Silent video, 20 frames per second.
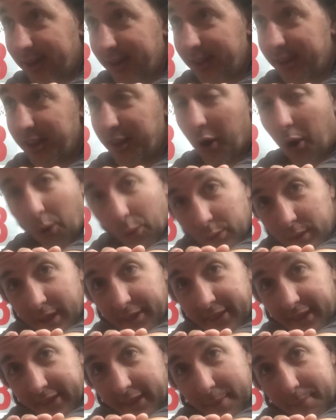the only
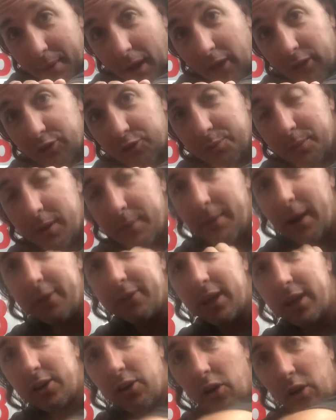thing that bothers me about
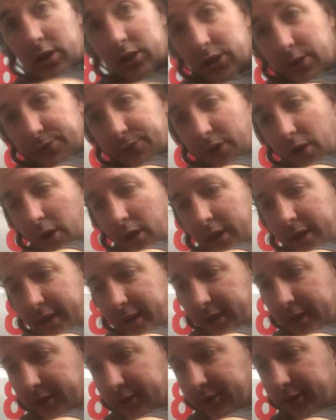that car so far
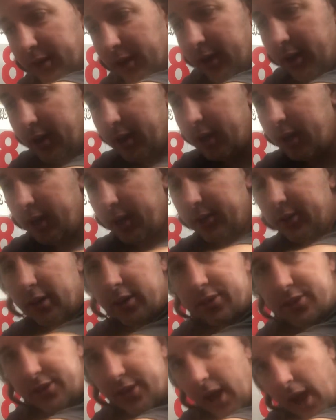is it
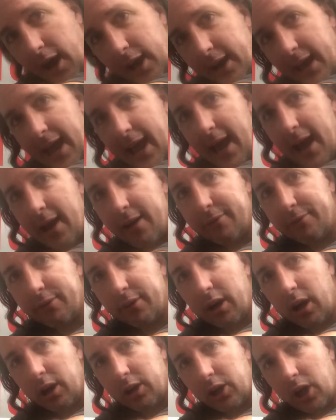does not have
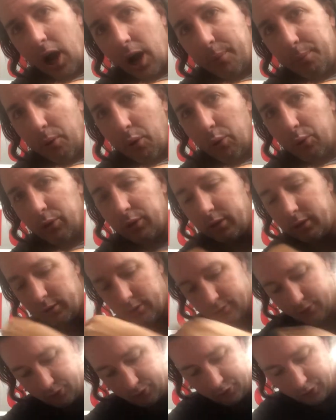a cup holder.
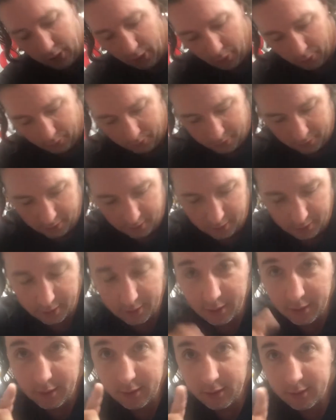So
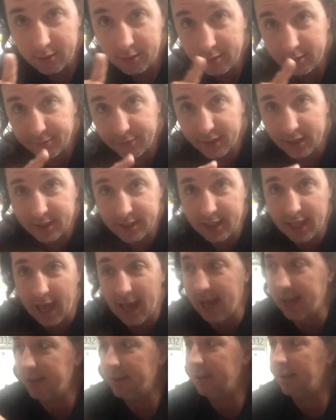to fix
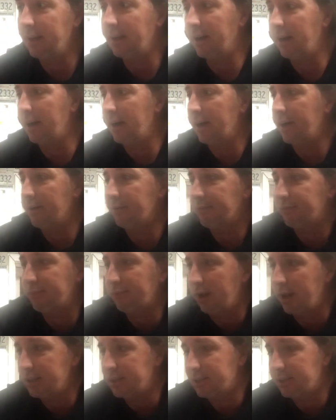that, I have
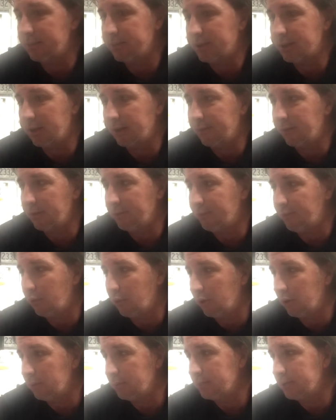read some stuff on
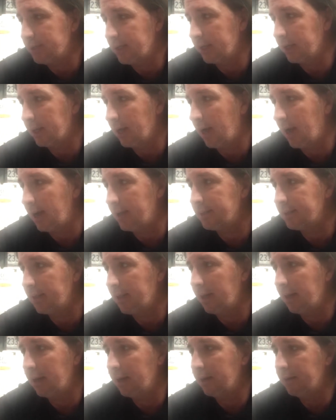forums and guys
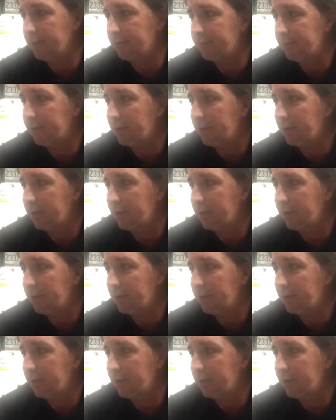have